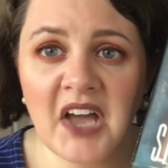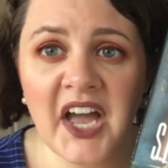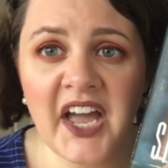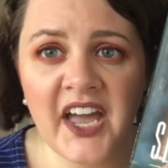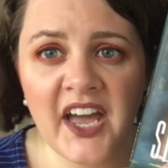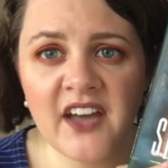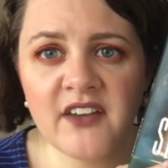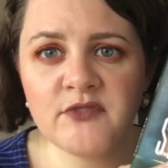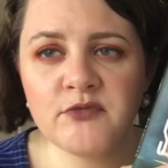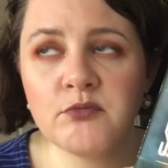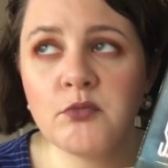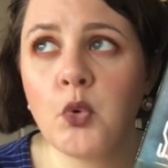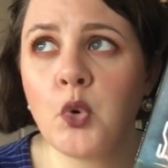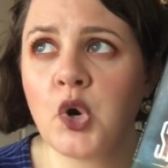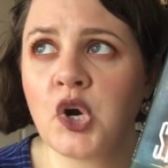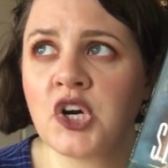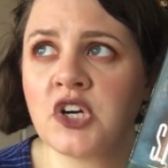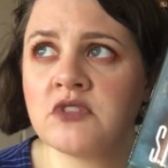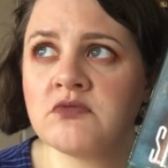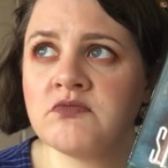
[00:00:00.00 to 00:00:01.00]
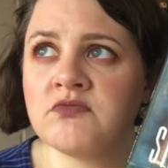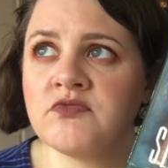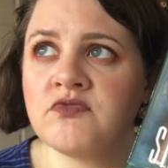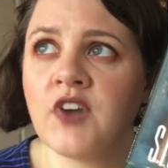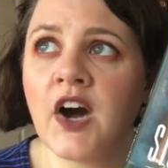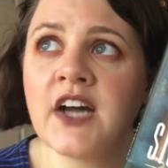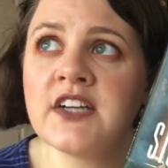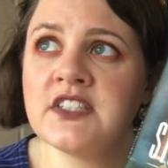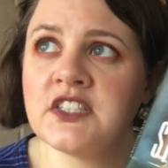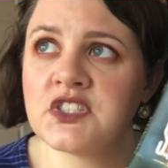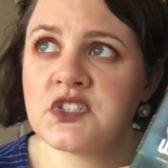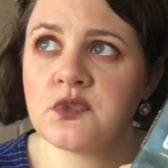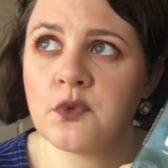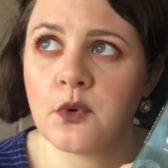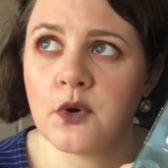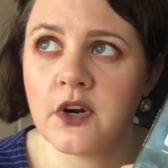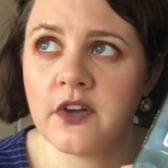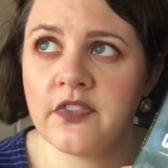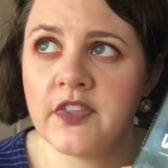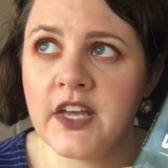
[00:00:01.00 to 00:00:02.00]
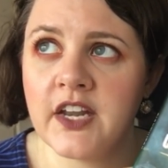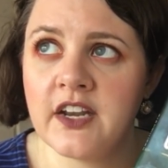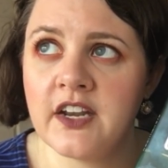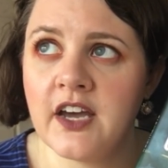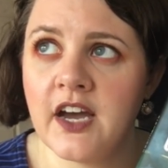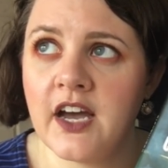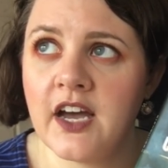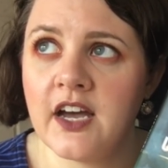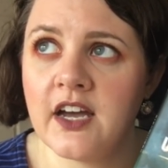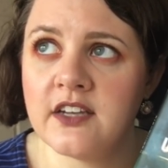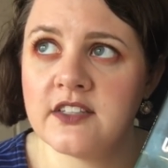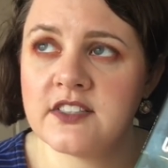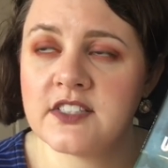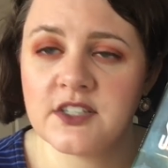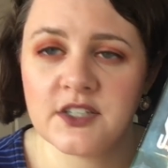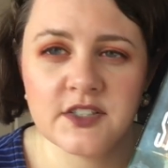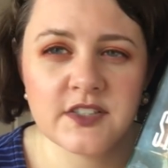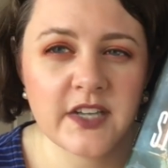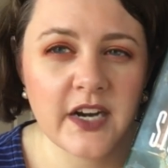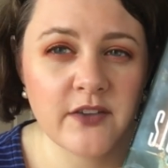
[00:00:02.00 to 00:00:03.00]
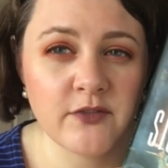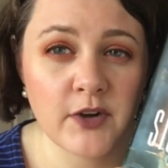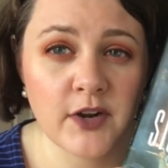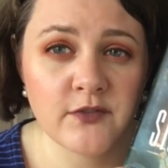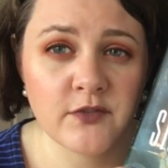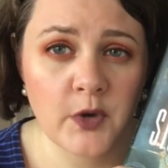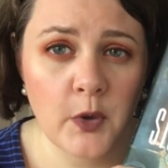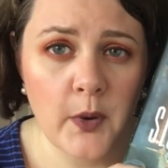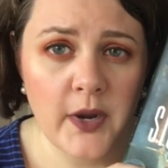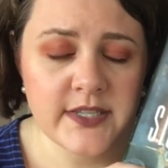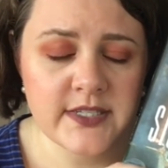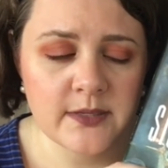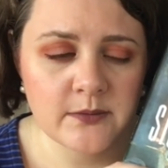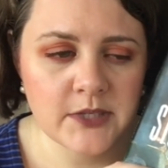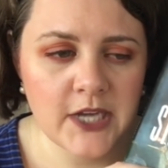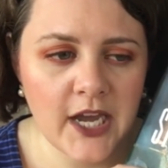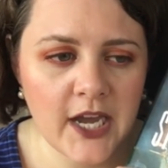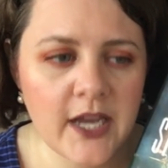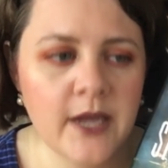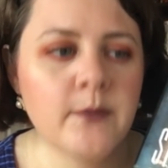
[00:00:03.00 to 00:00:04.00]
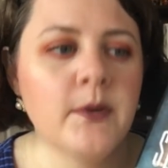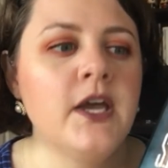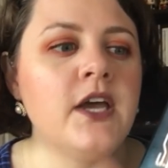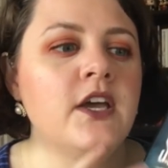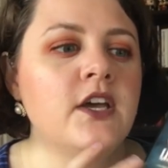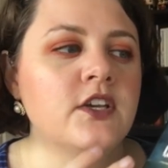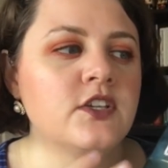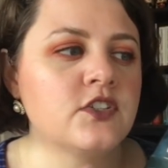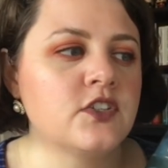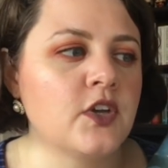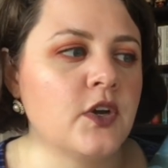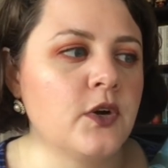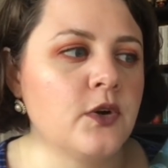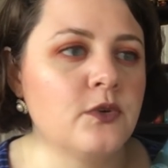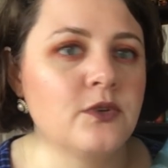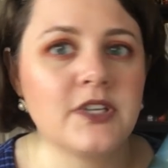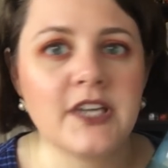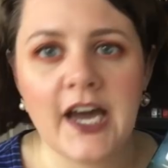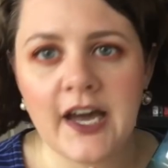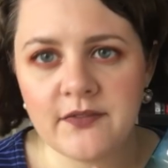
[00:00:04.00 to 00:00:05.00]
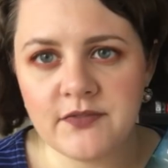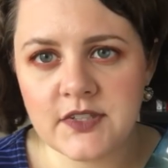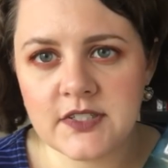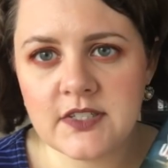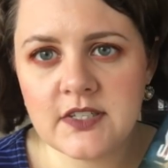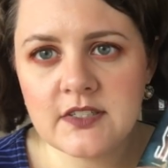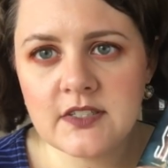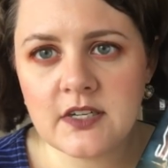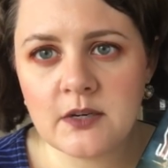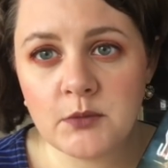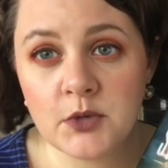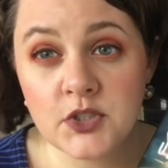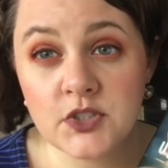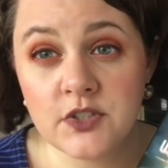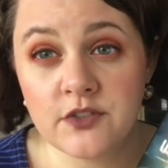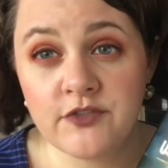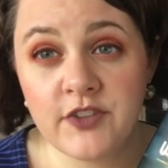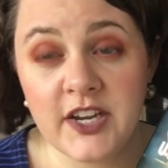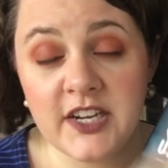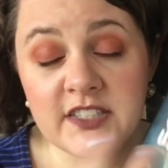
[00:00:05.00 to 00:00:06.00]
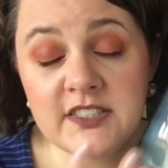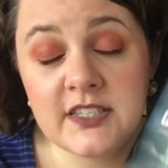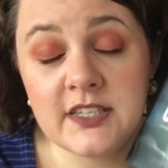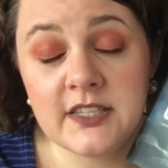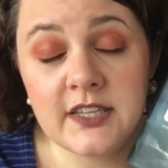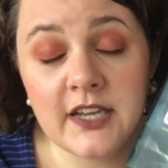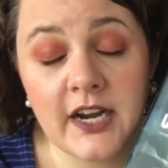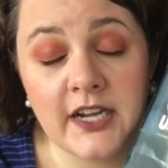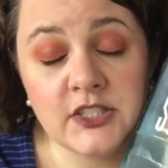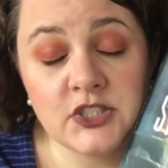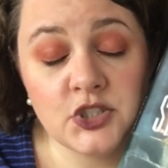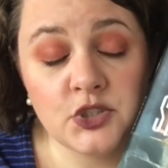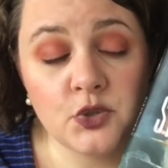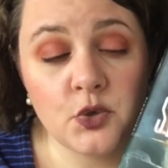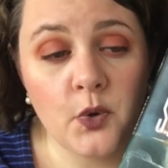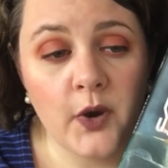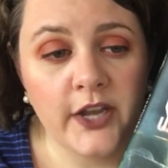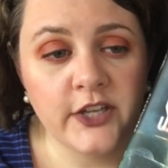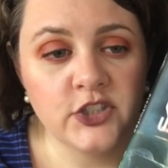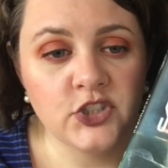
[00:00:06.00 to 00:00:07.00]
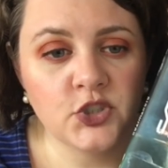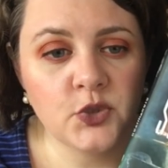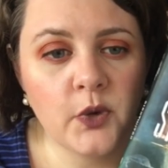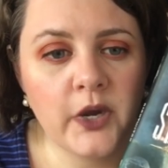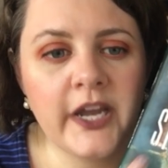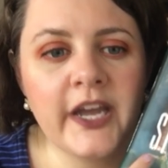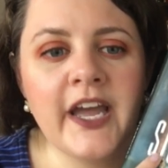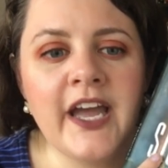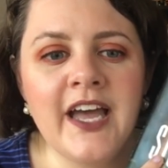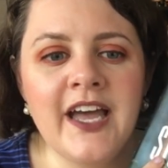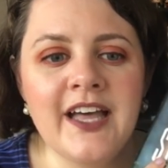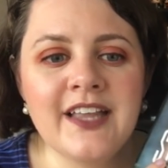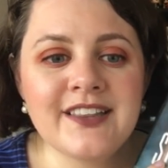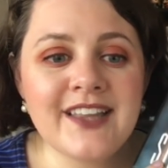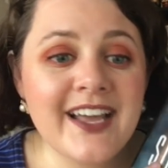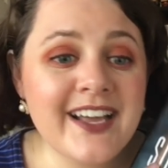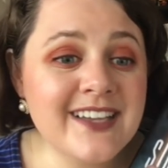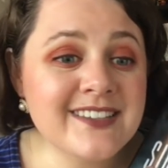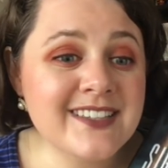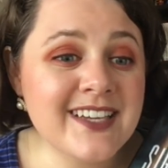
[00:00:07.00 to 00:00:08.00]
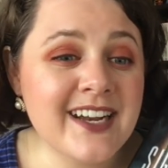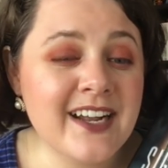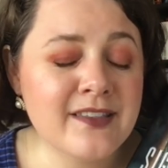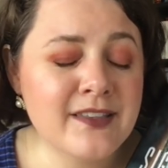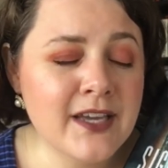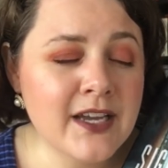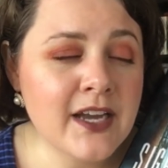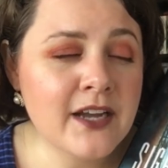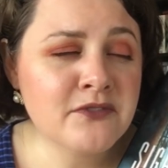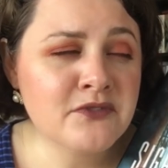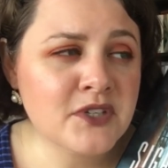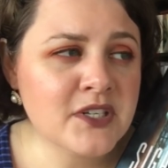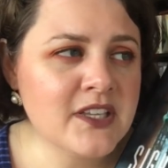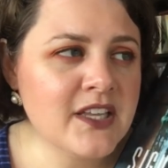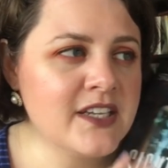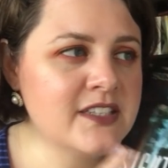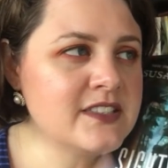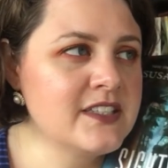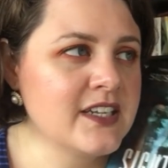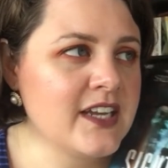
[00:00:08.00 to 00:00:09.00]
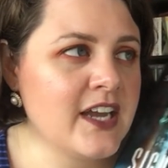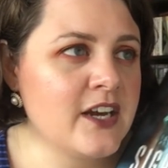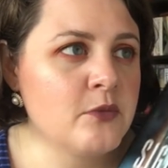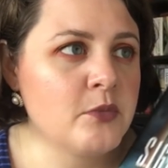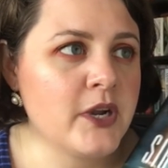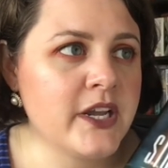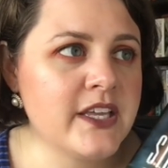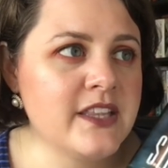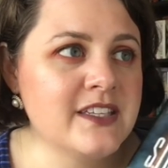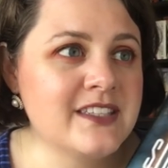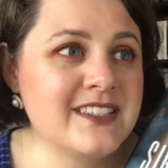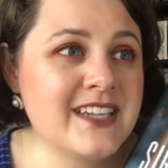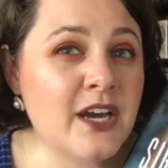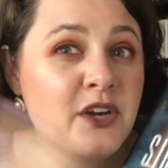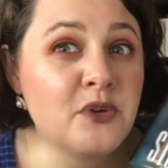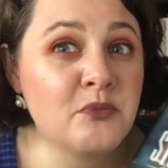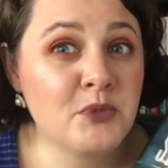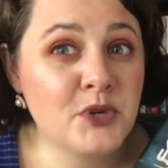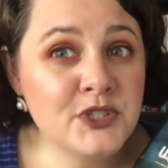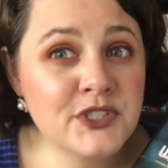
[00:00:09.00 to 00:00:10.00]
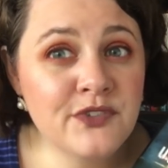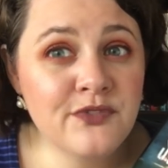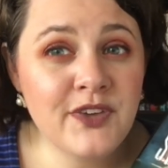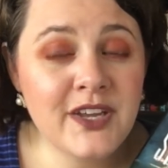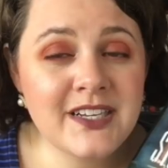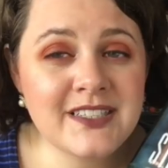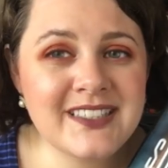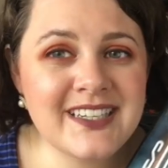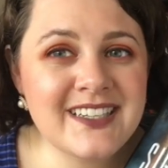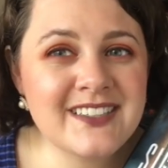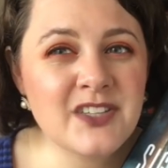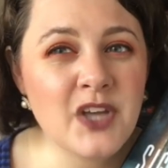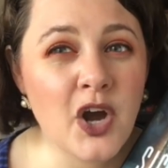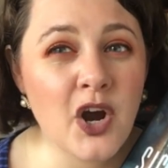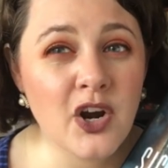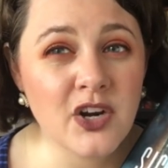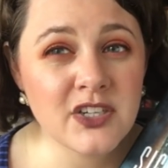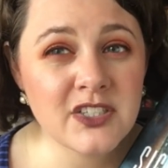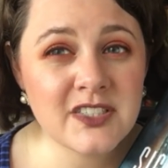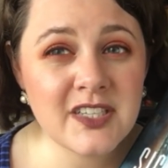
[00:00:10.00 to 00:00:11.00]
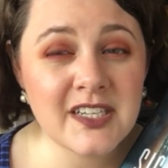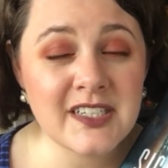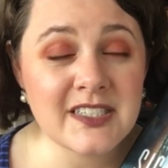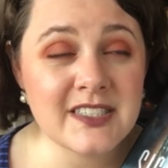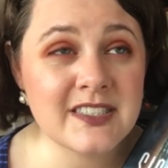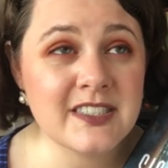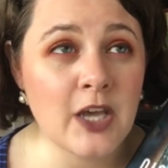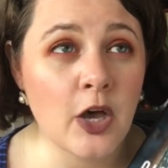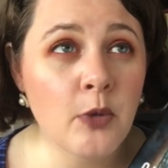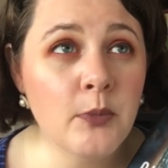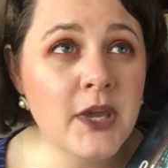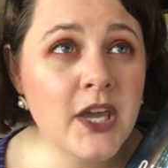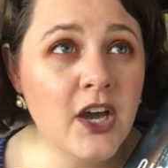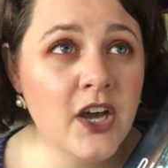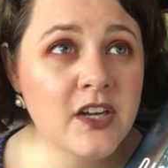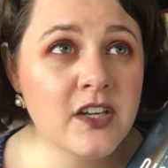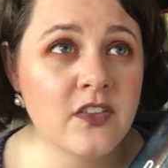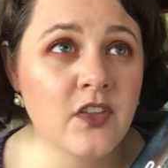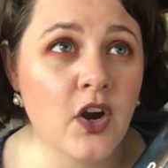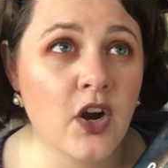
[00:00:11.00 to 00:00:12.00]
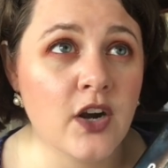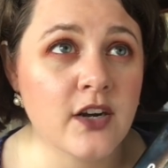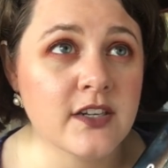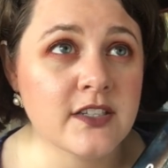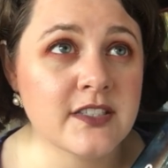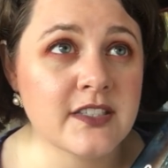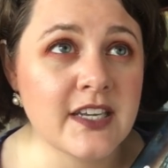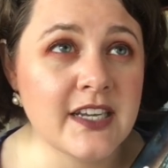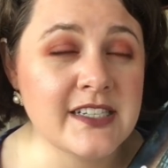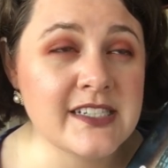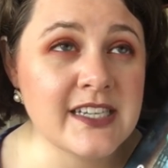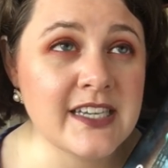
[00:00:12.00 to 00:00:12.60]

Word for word: I have more fondness for than a uh, series that I've read for quite some time so yeah this is an immersive fantasy that I do quite enjoy like I said I think I've realized in kind of breaking this down immersive fantasy is the hardest thing to sell me on and the hardest thing